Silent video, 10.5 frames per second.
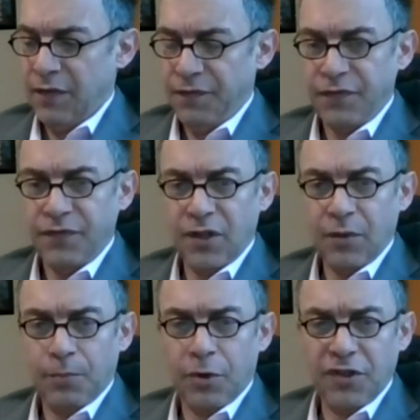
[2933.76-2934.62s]
if
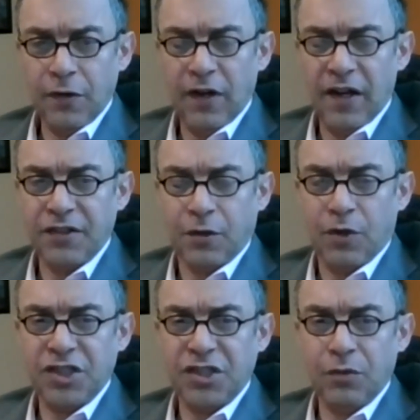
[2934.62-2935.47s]
the person who asked the
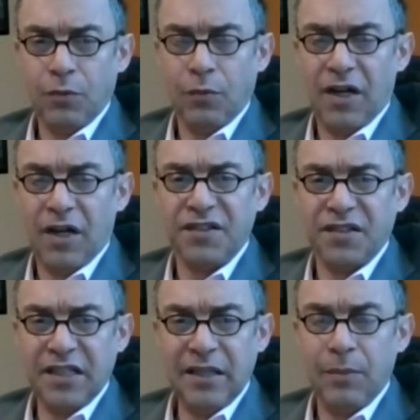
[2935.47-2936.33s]
question
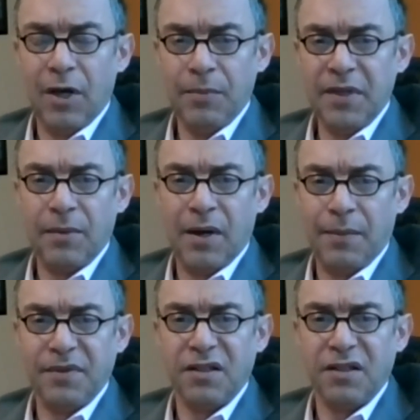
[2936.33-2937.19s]
wants to email me, I'm
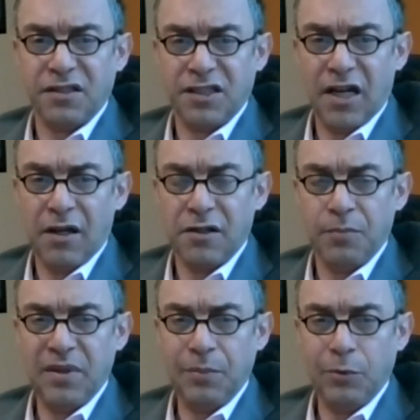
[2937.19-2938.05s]
happy to suggest
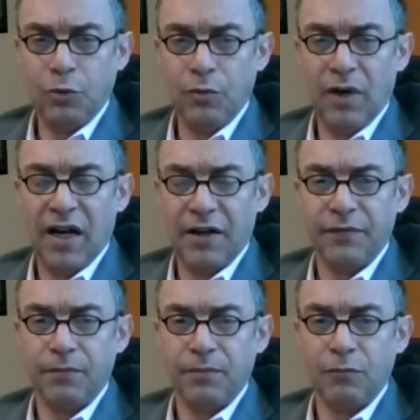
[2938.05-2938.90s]
some people who
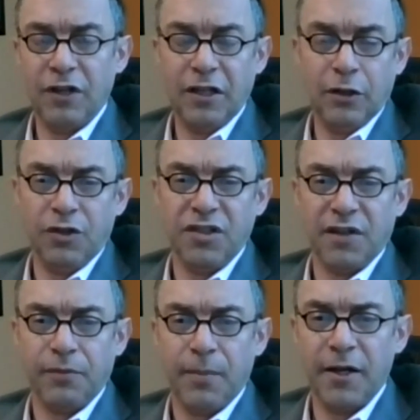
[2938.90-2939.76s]
have written good
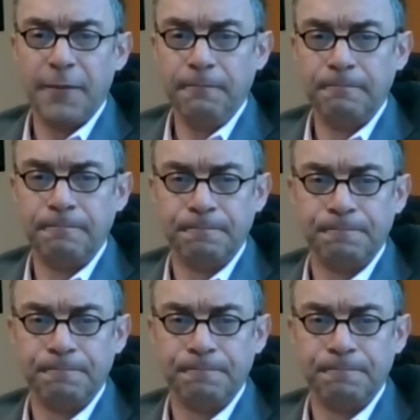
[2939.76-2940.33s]
stuff about it.